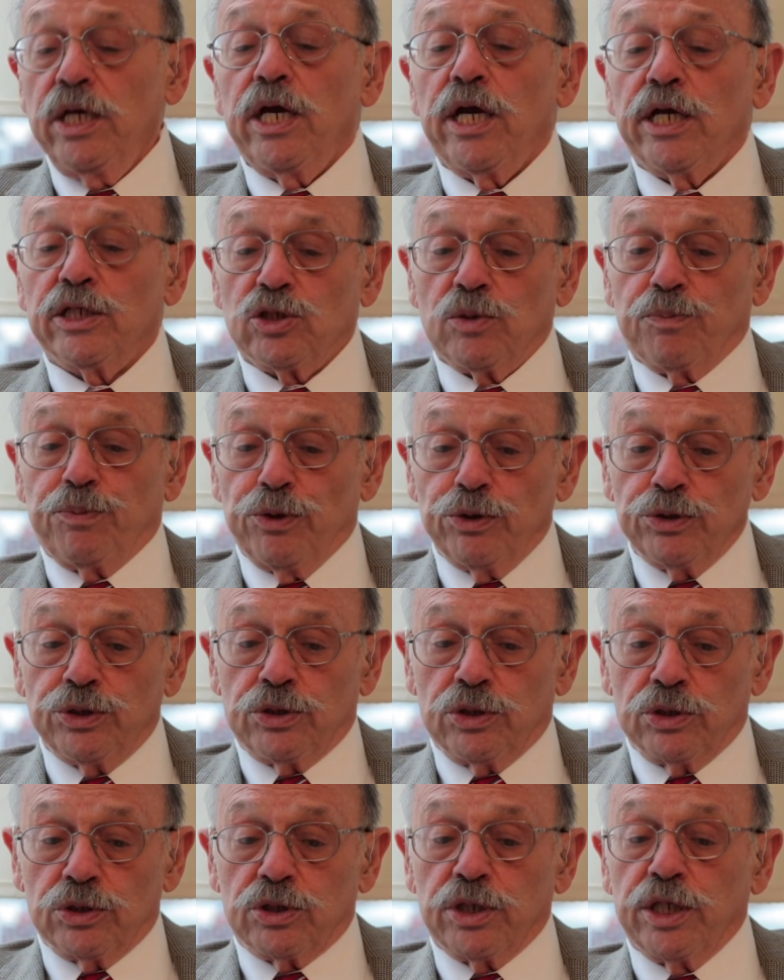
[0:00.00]
as
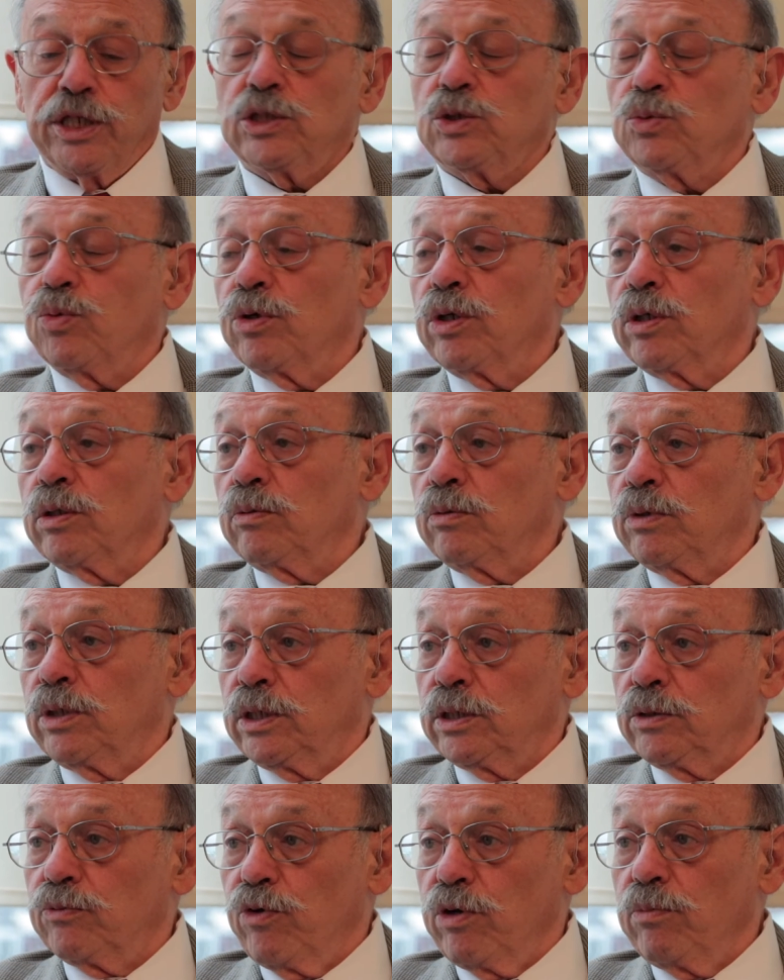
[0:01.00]
opposed to states where
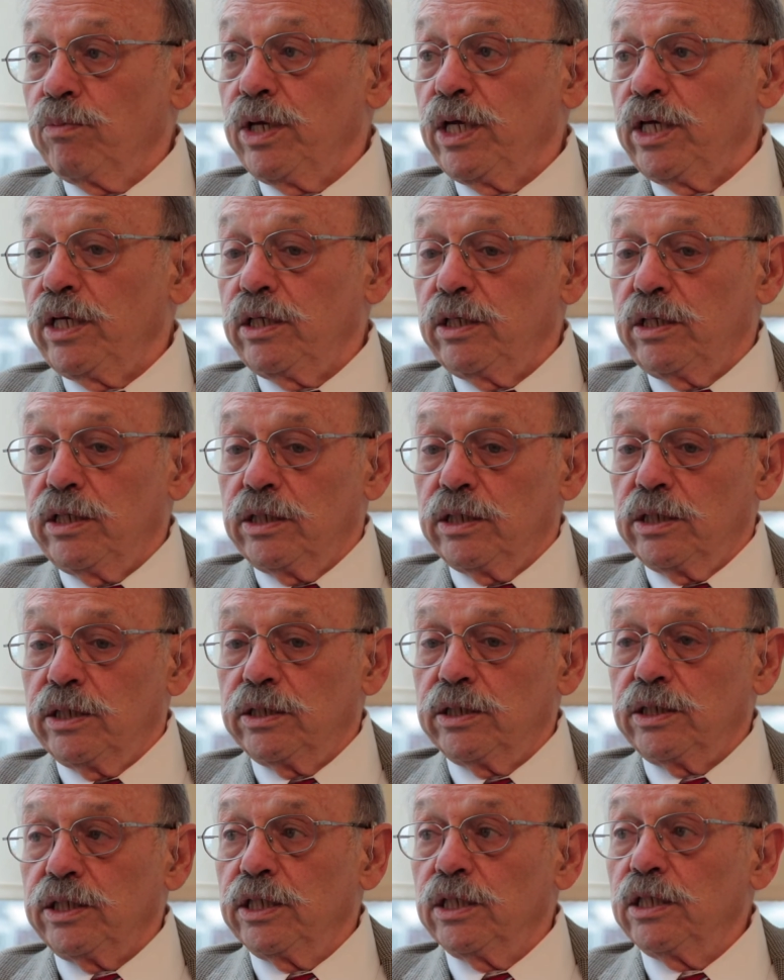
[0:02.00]
it remained
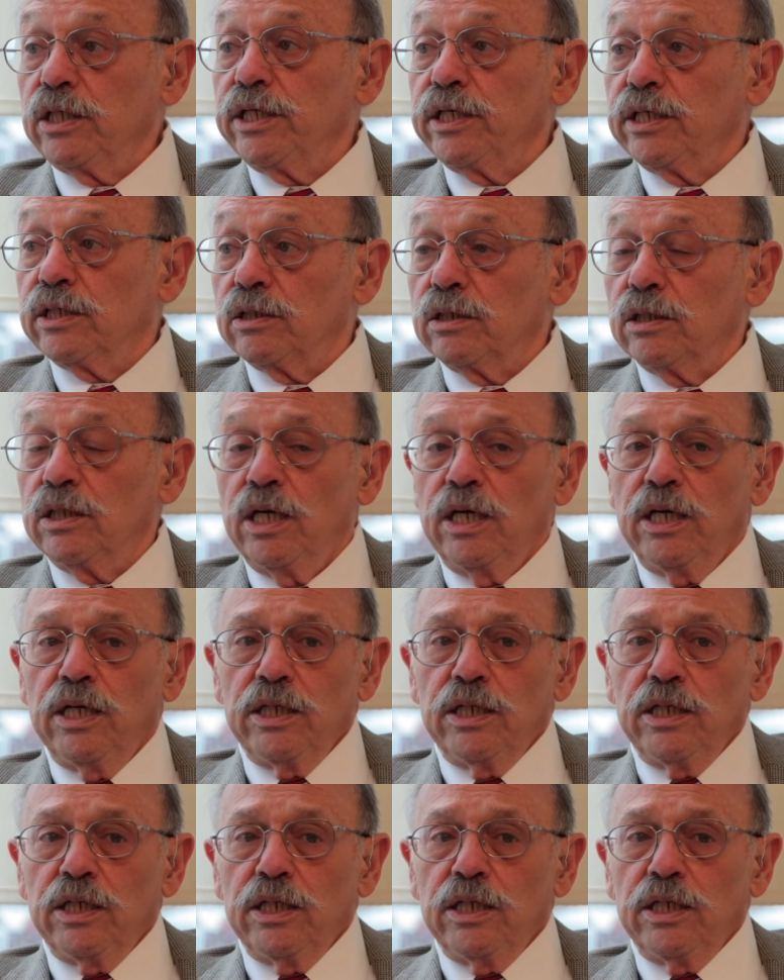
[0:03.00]
illegal.